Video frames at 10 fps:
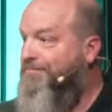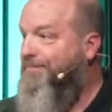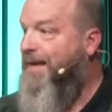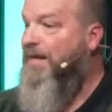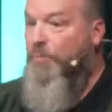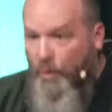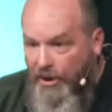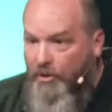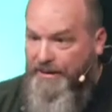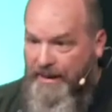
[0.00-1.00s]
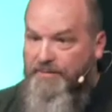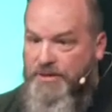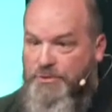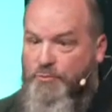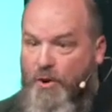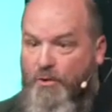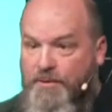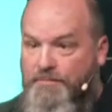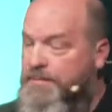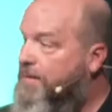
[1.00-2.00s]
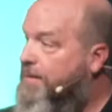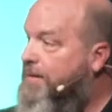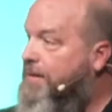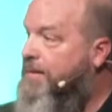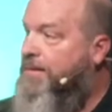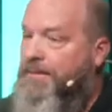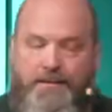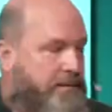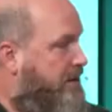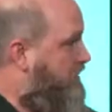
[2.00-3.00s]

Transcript: that he will get this wrong. And